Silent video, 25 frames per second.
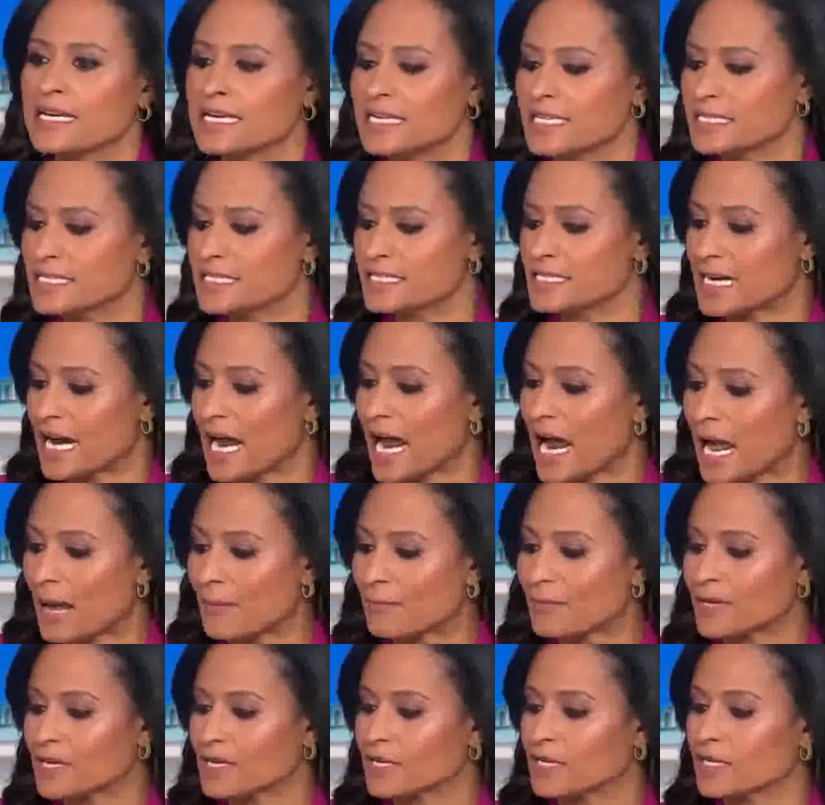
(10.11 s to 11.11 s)
needs to
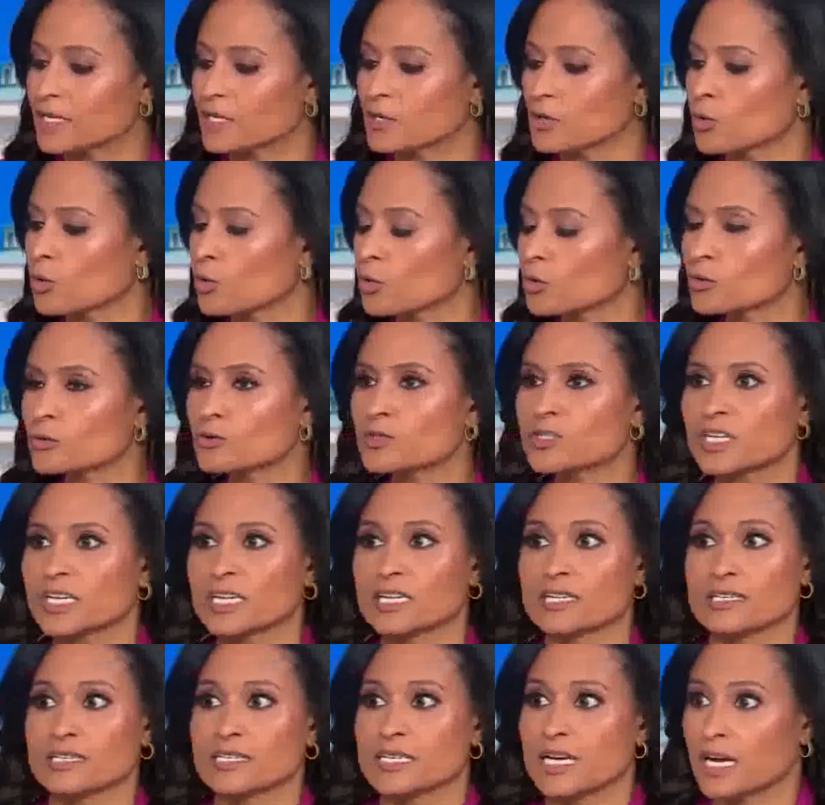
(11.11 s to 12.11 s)
happen in order to
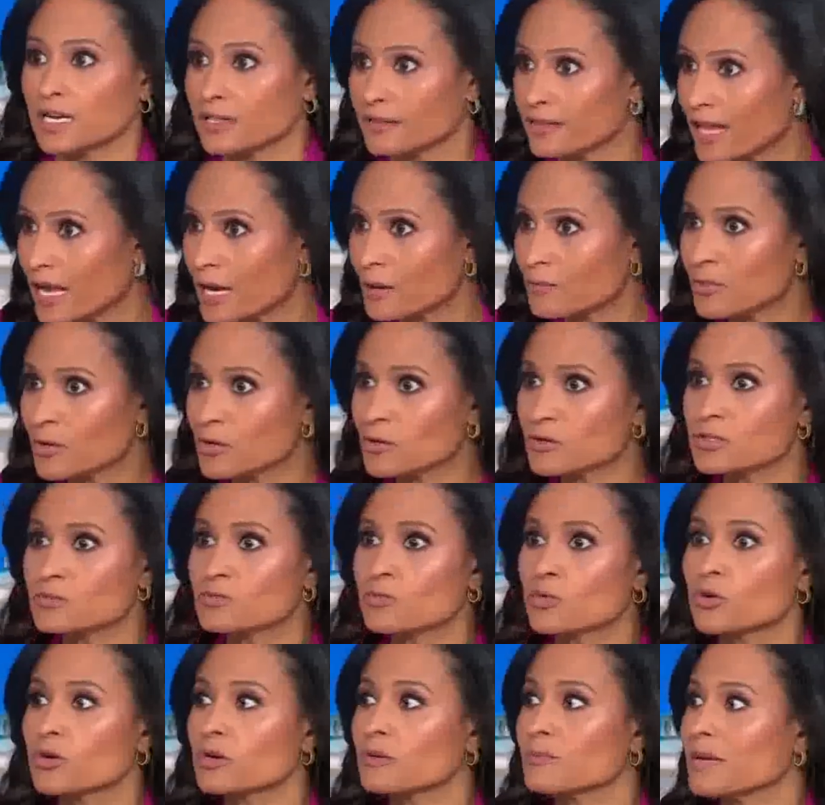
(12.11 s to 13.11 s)
conduct that
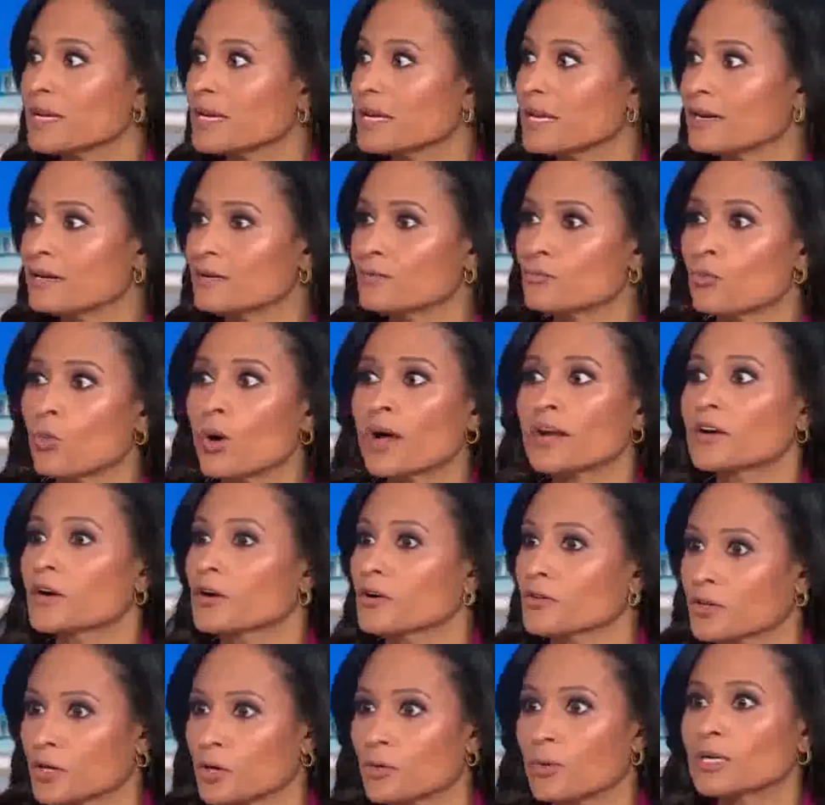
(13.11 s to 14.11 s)
post-mortem, and what
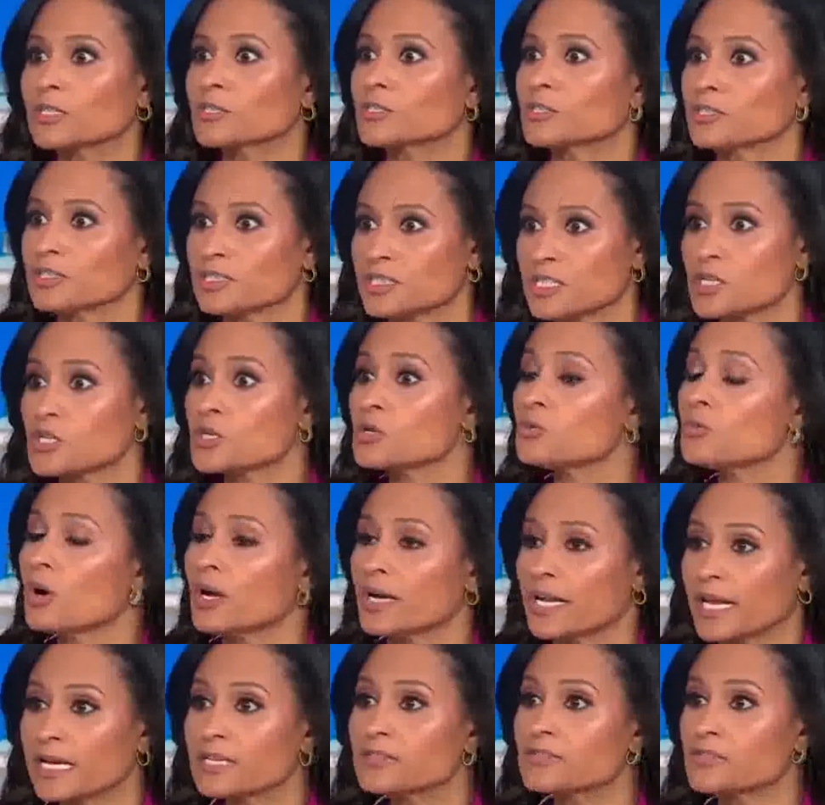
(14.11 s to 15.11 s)
are the questions that you
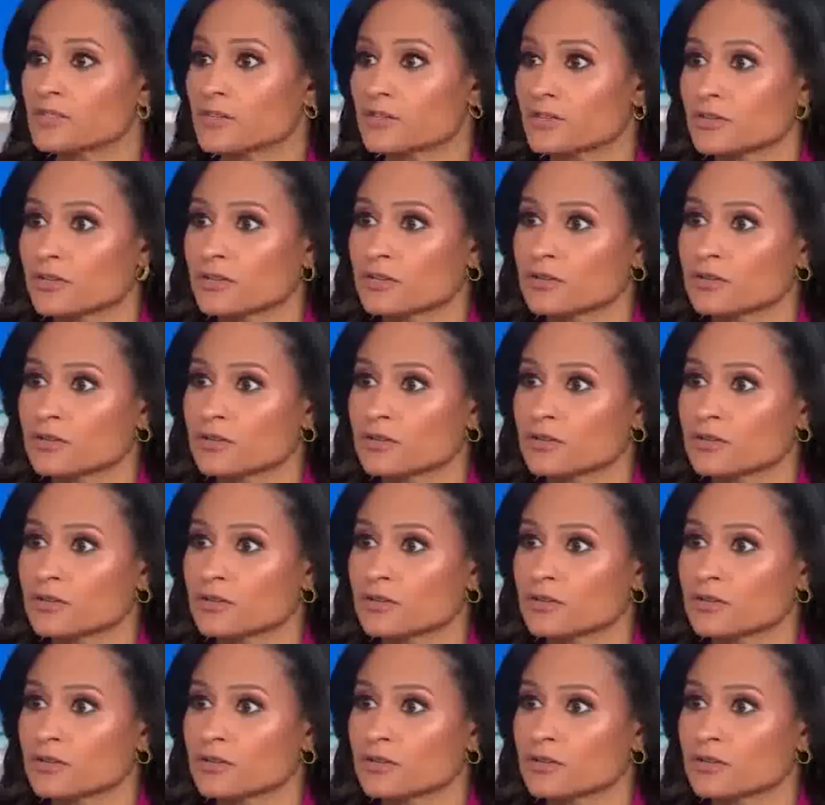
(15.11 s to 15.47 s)
want answered?